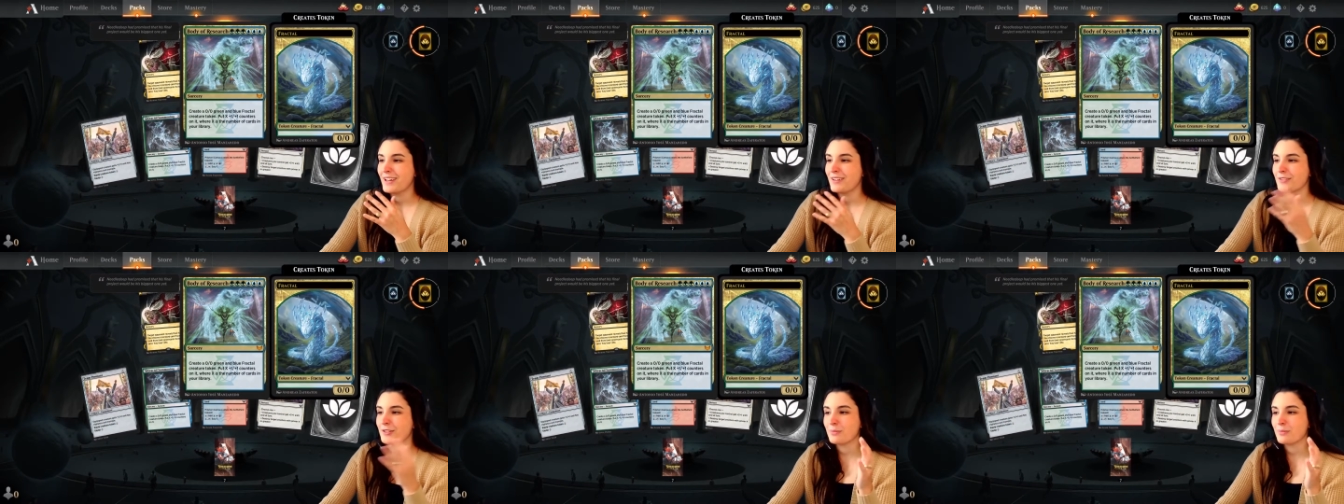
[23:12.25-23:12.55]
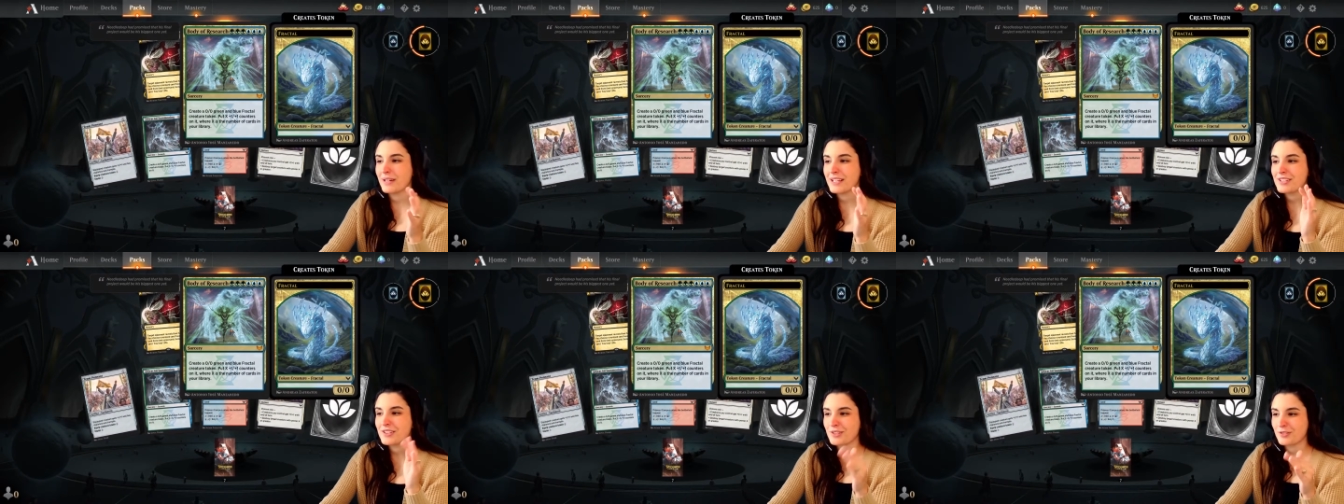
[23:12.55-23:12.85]
You
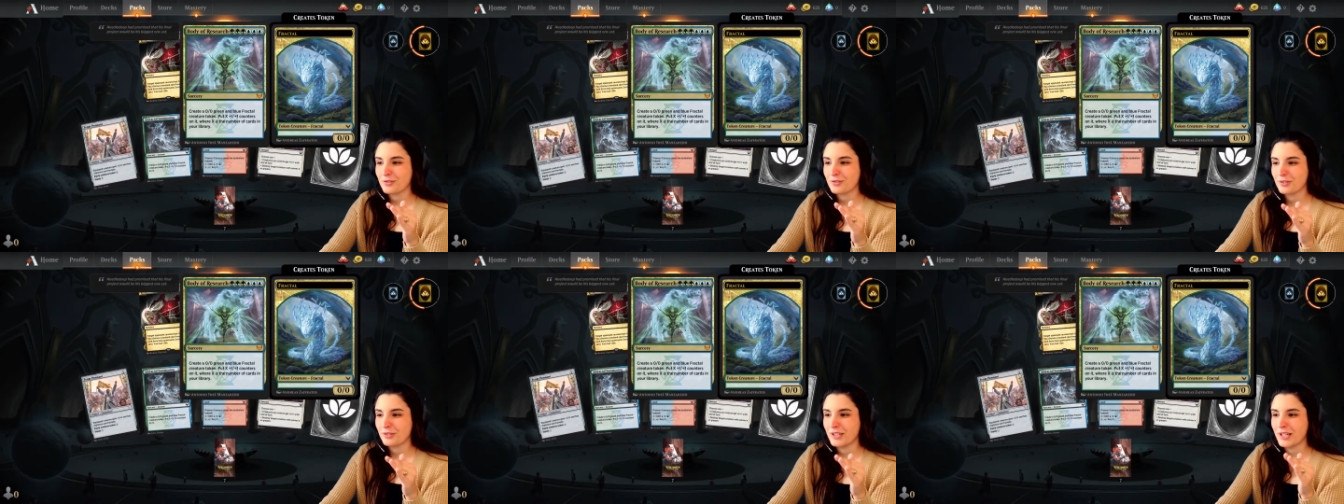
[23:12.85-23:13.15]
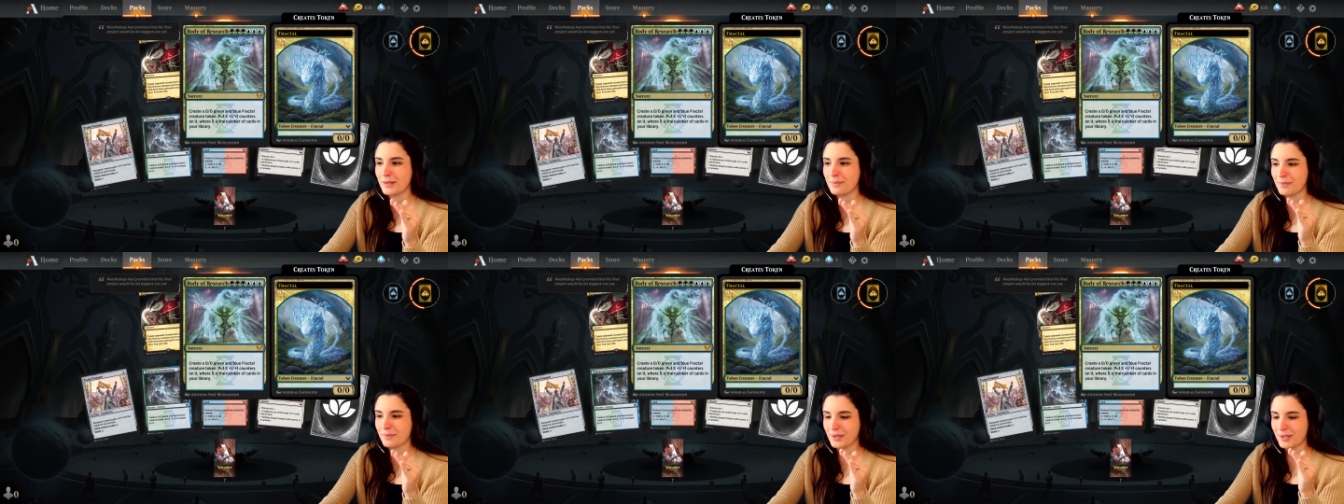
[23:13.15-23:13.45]
might screw
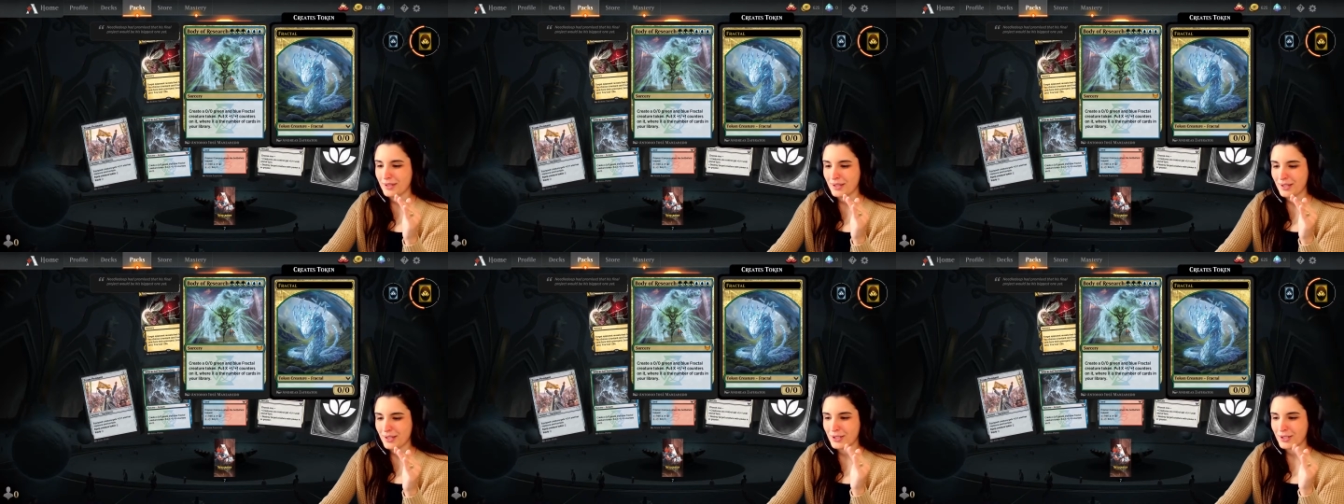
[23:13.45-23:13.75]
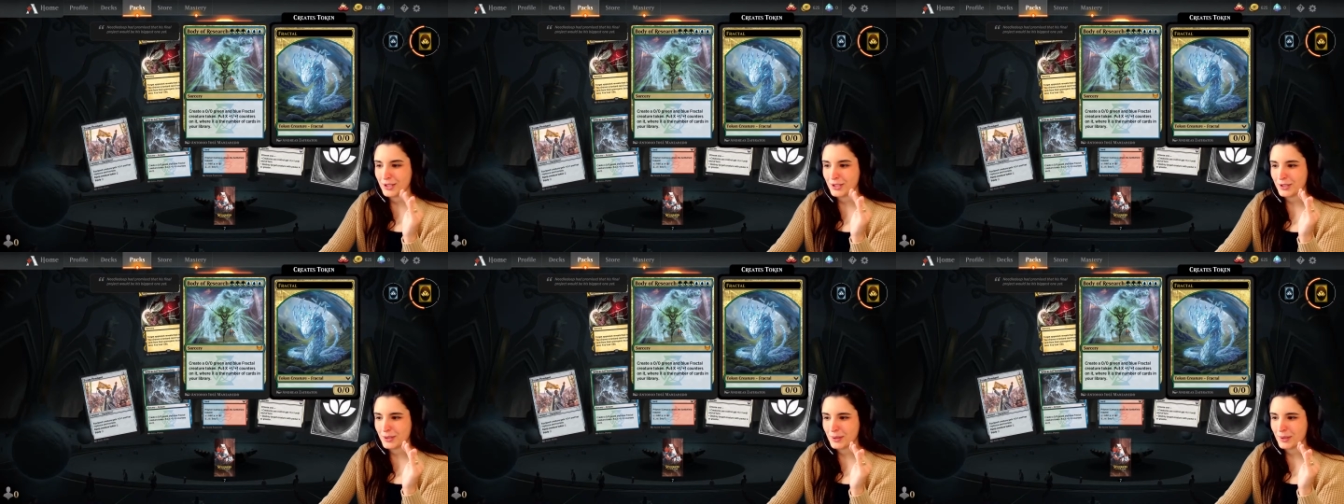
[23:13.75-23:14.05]
up
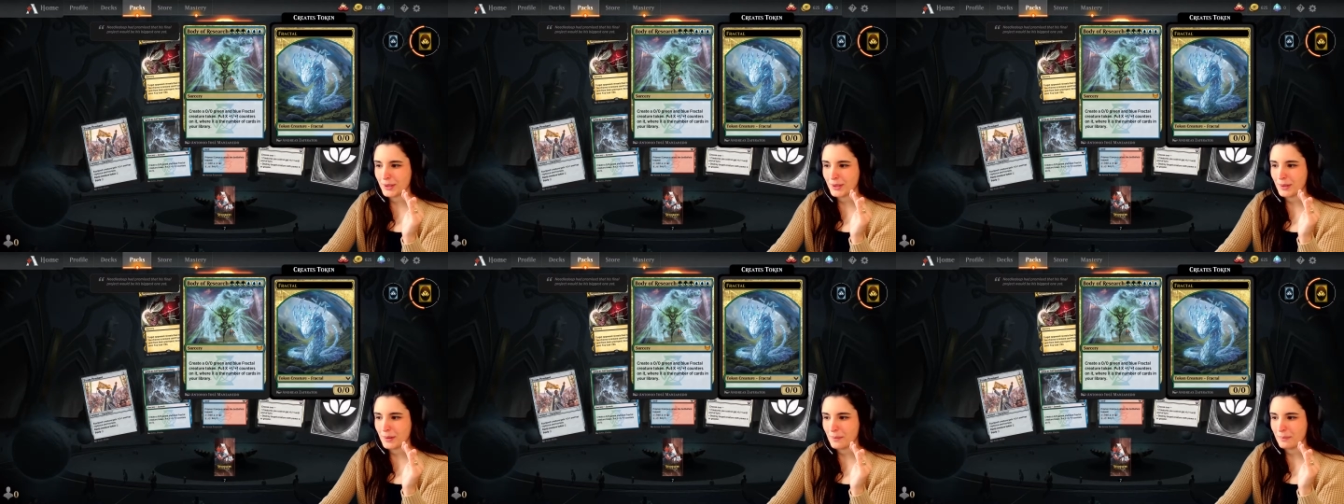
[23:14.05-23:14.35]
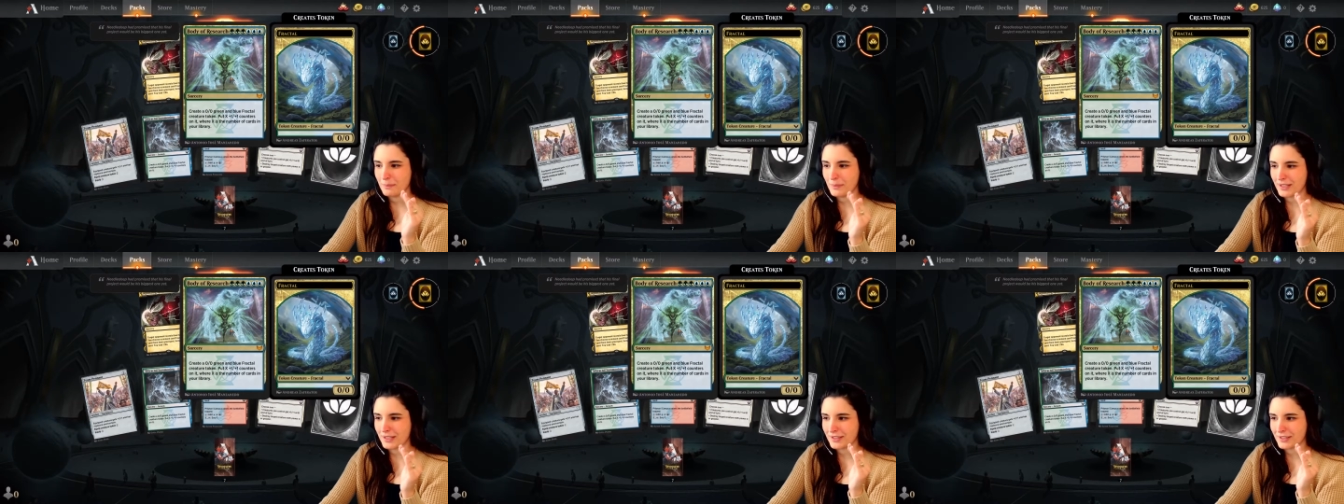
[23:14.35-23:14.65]
your
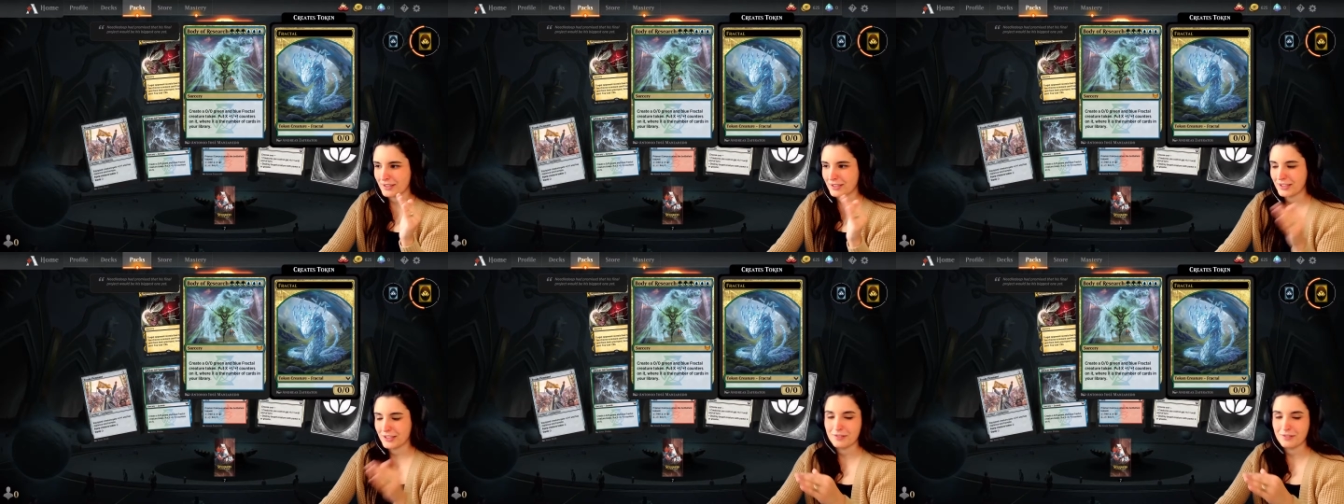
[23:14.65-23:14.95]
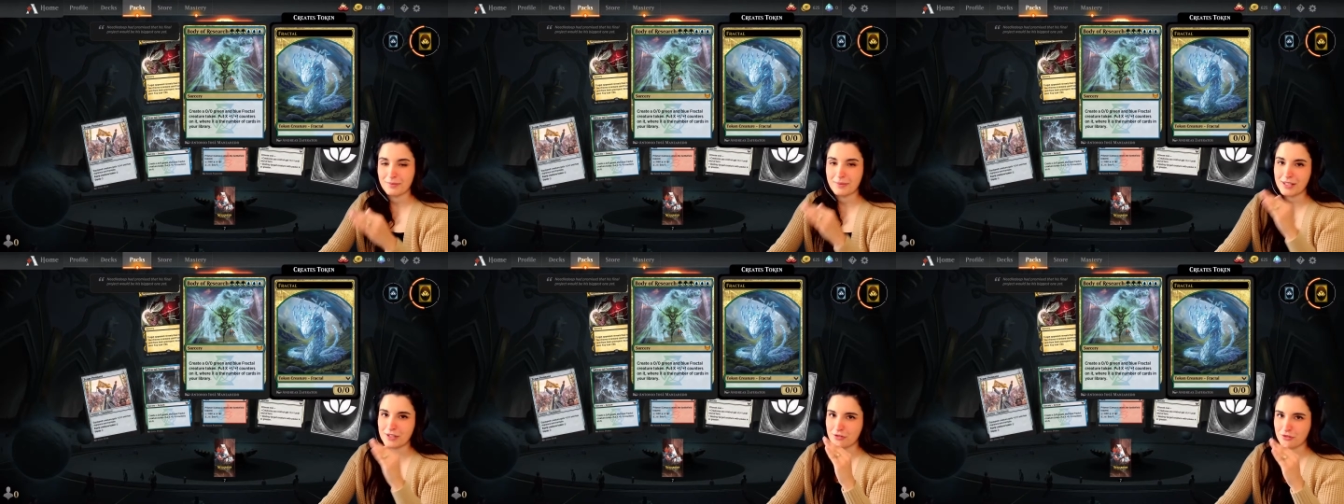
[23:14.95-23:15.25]
mana curve,
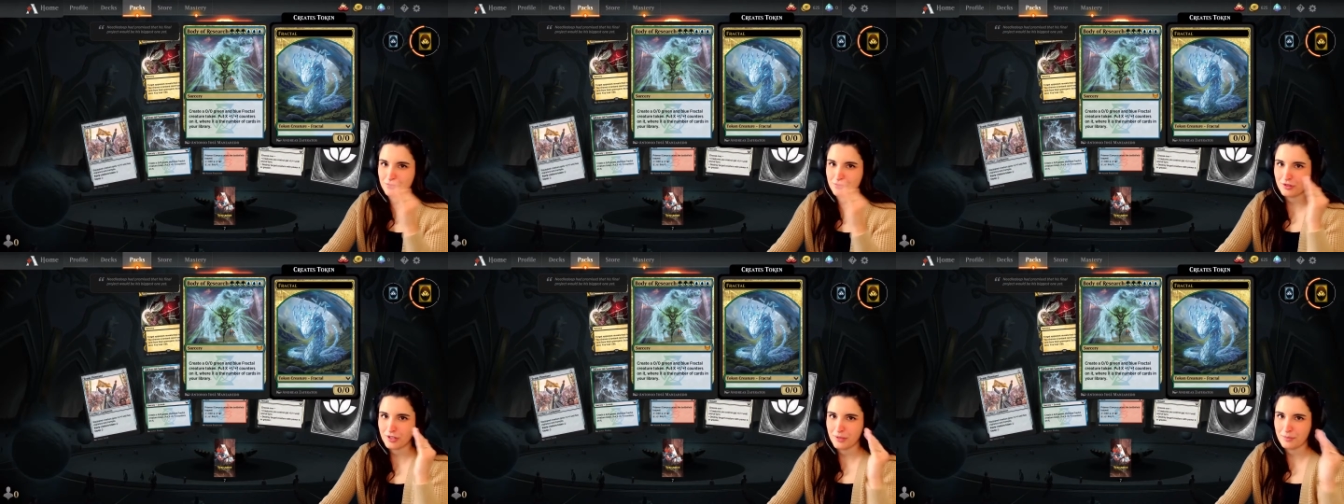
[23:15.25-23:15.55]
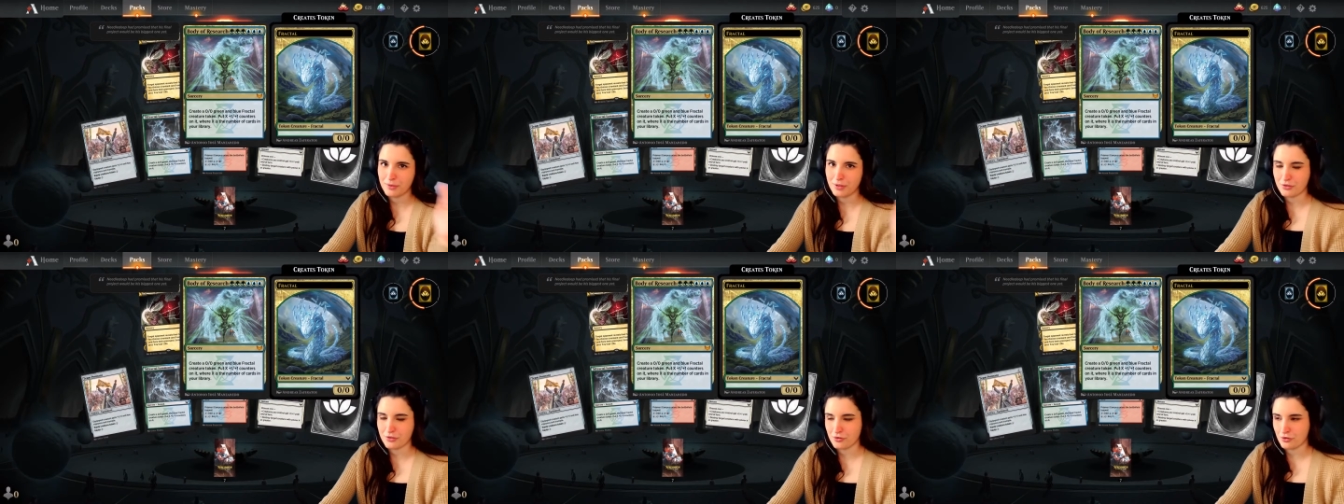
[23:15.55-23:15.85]
you might screw up
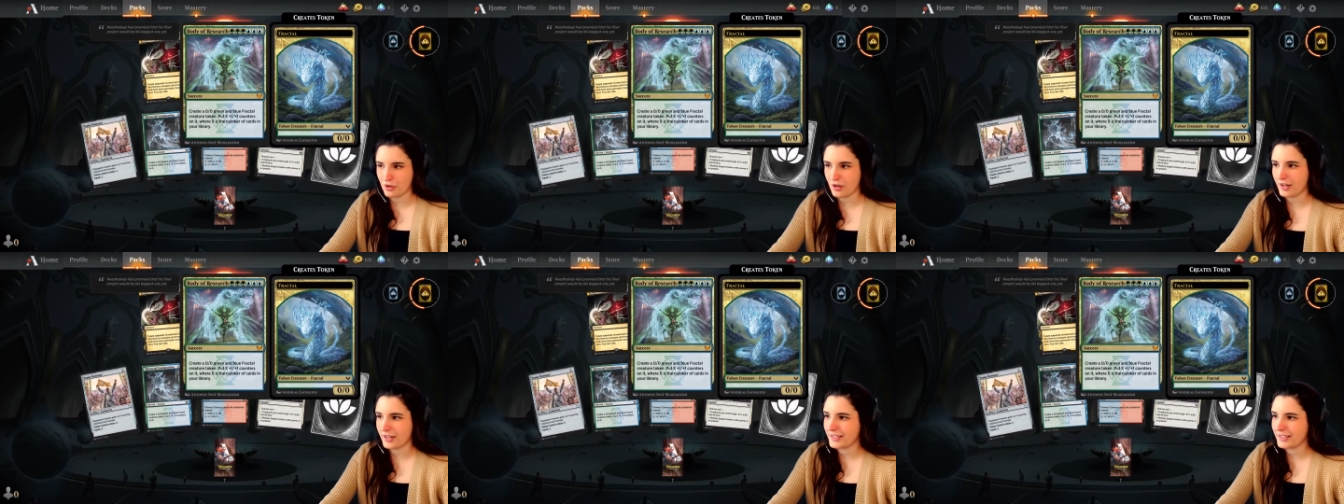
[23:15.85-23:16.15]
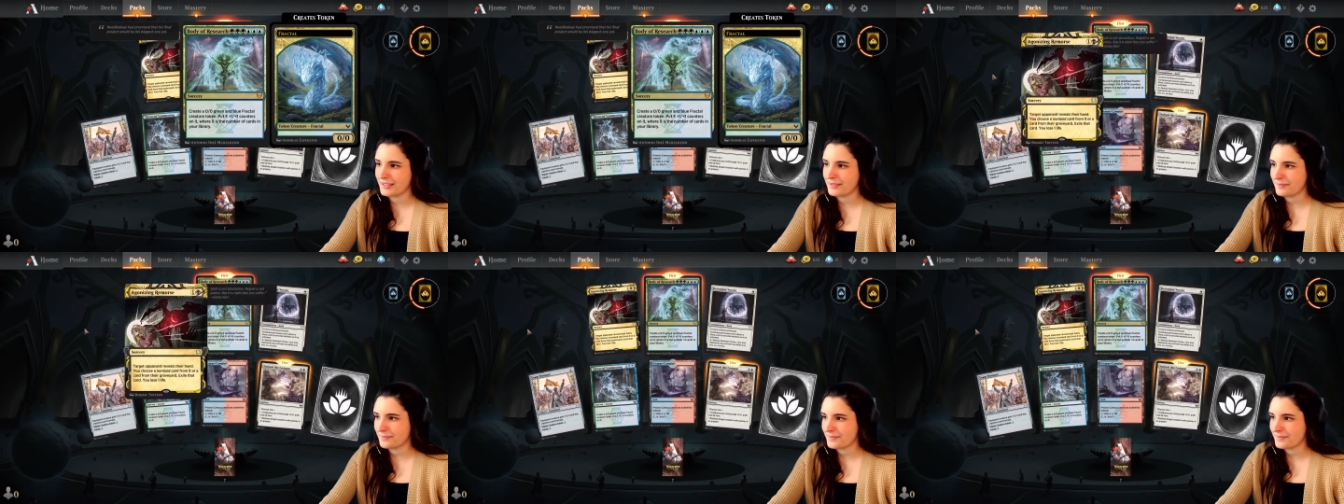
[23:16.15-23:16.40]
your drawing,